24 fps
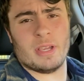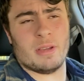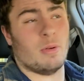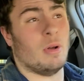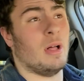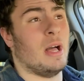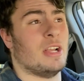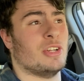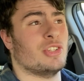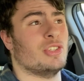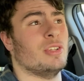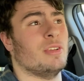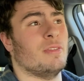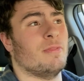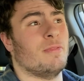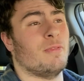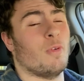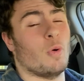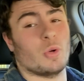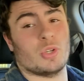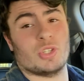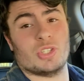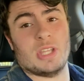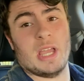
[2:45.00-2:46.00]
well, actually
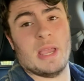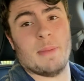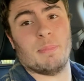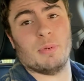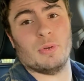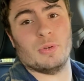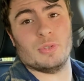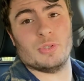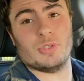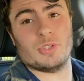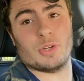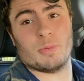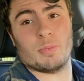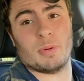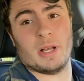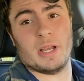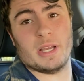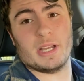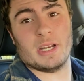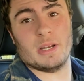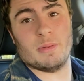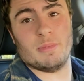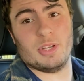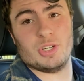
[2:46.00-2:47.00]
four staples are
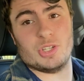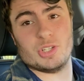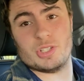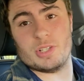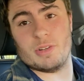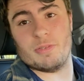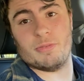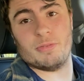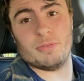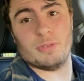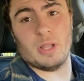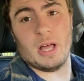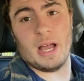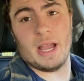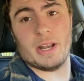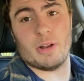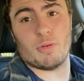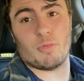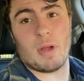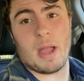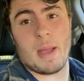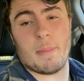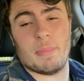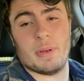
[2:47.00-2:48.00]
probably going to be just a fly to
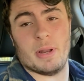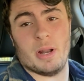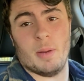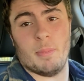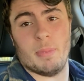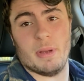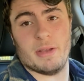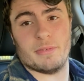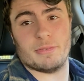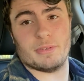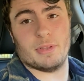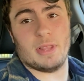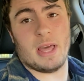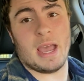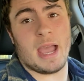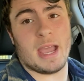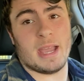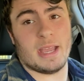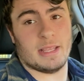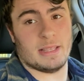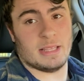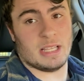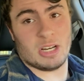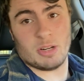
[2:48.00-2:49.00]
wrap it up after
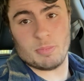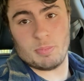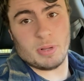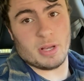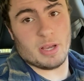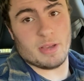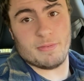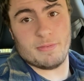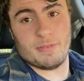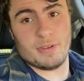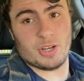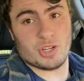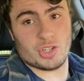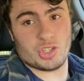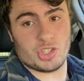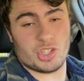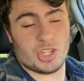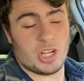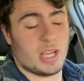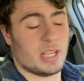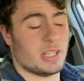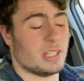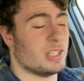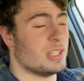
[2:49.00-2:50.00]
that, and that'll probably finish
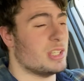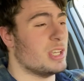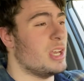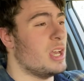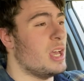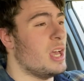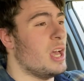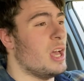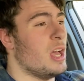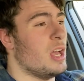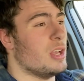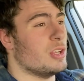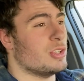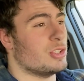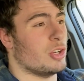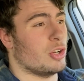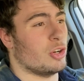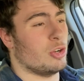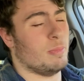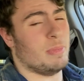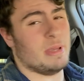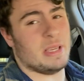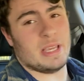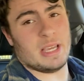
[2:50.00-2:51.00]
chest. So
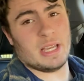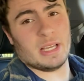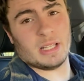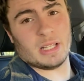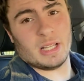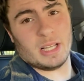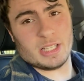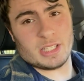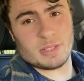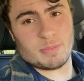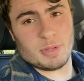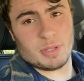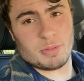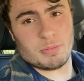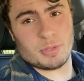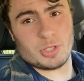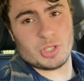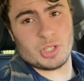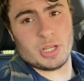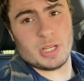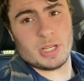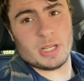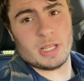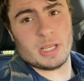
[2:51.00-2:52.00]
it'll be incline Smith
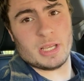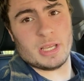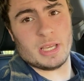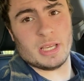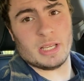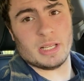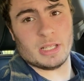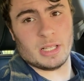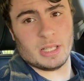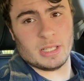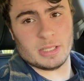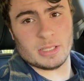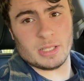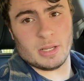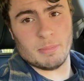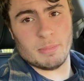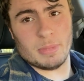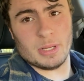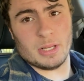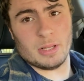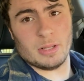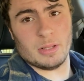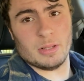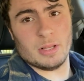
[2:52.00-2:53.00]
machine, incline
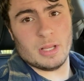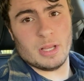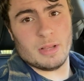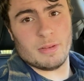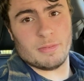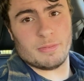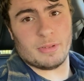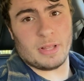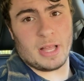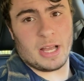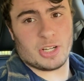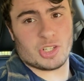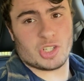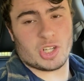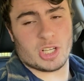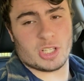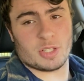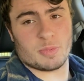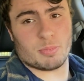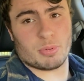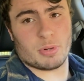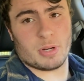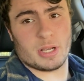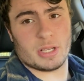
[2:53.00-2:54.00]
dumbbell, flat
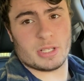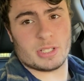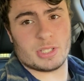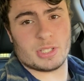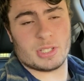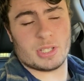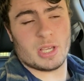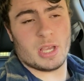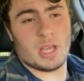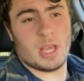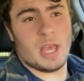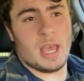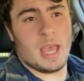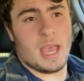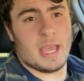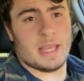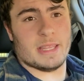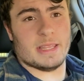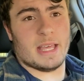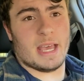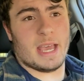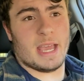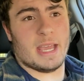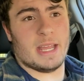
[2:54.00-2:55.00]
chest press,
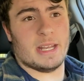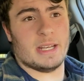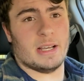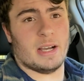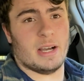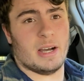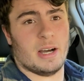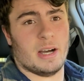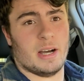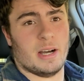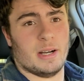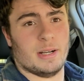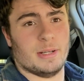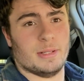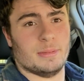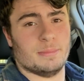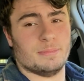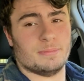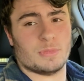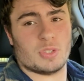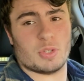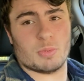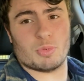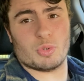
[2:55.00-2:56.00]
and then
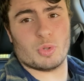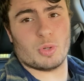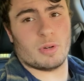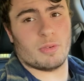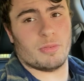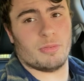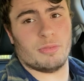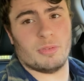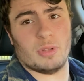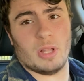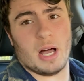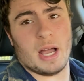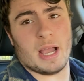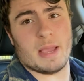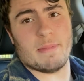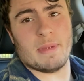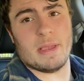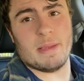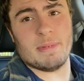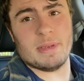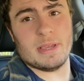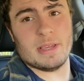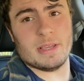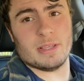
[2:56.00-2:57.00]
some sort of fly,
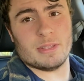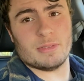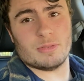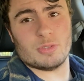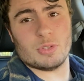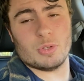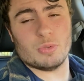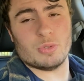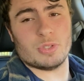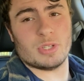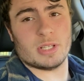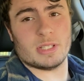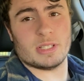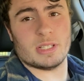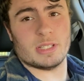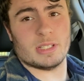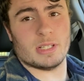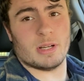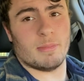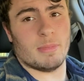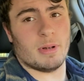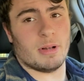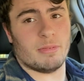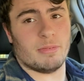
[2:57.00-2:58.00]
maybe 2 sets of
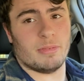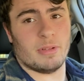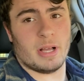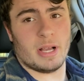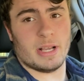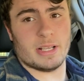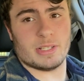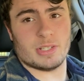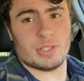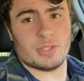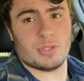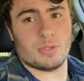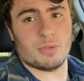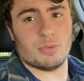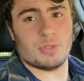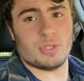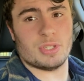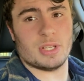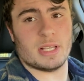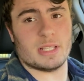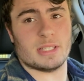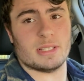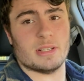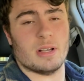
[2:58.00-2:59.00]
dumbbell flies and 2
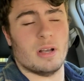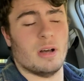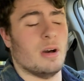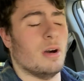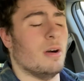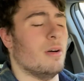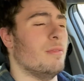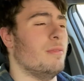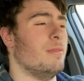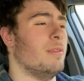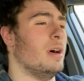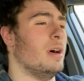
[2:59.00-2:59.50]
sets of